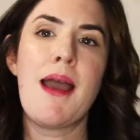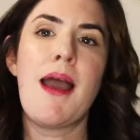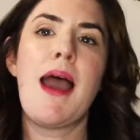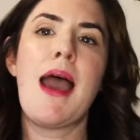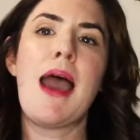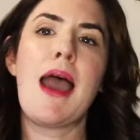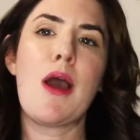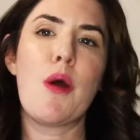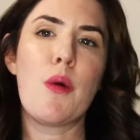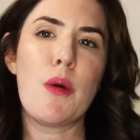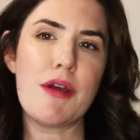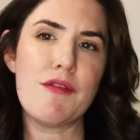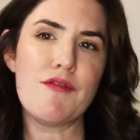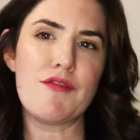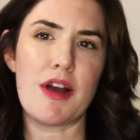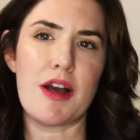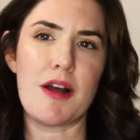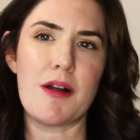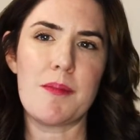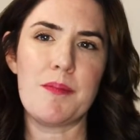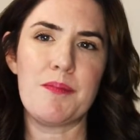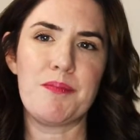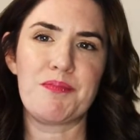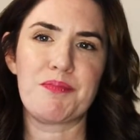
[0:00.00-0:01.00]

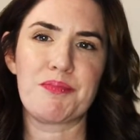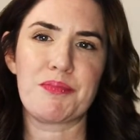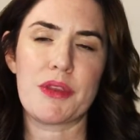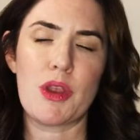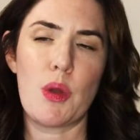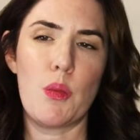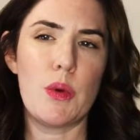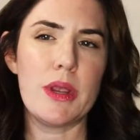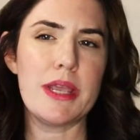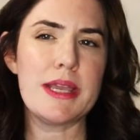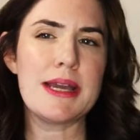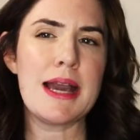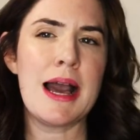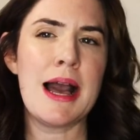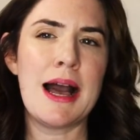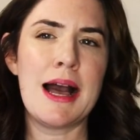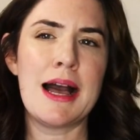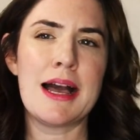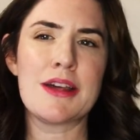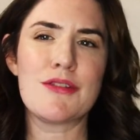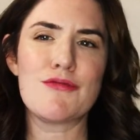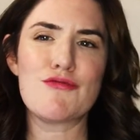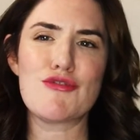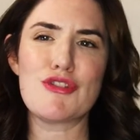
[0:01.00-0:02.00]
However, we
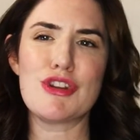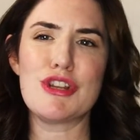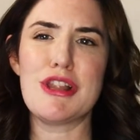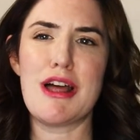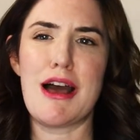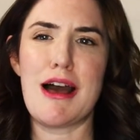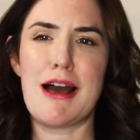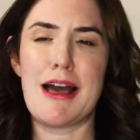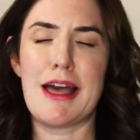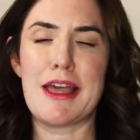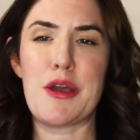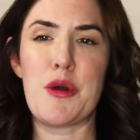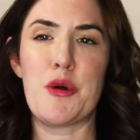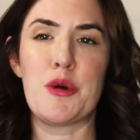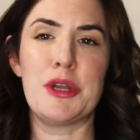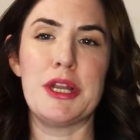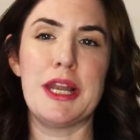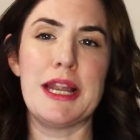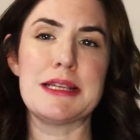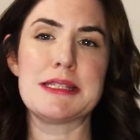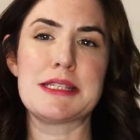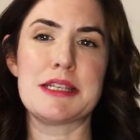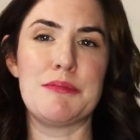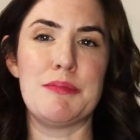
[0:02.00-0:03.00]
can't rely on
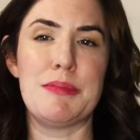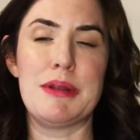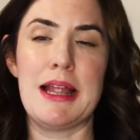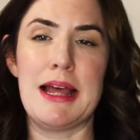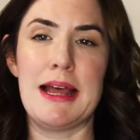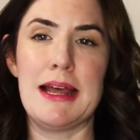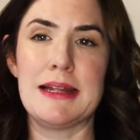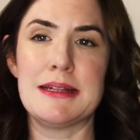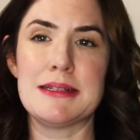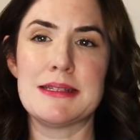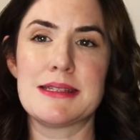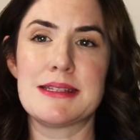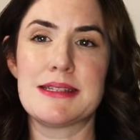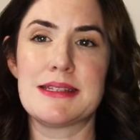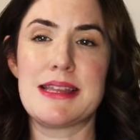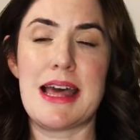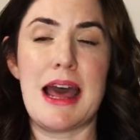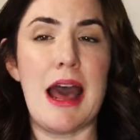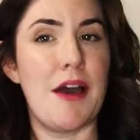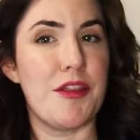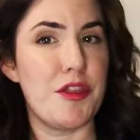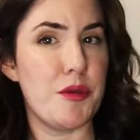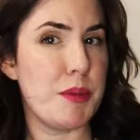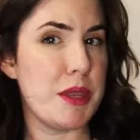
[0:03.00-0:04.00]
lesson plans
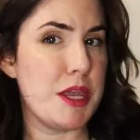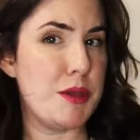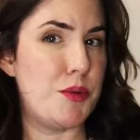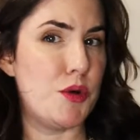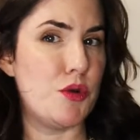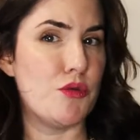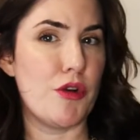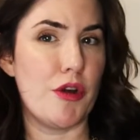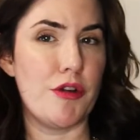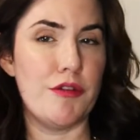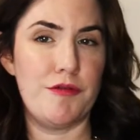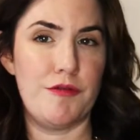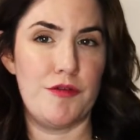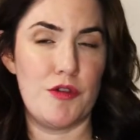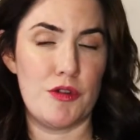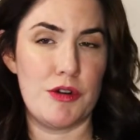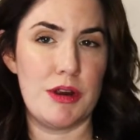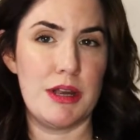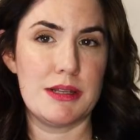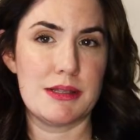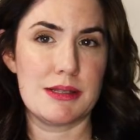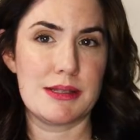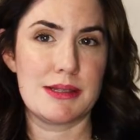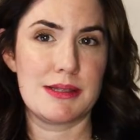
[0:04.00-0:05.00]
that other people wrote
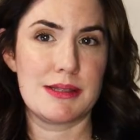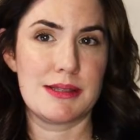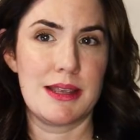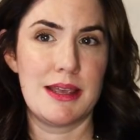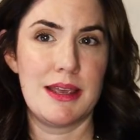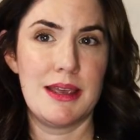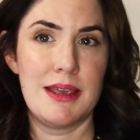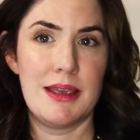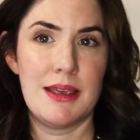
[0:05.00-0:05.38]
for us.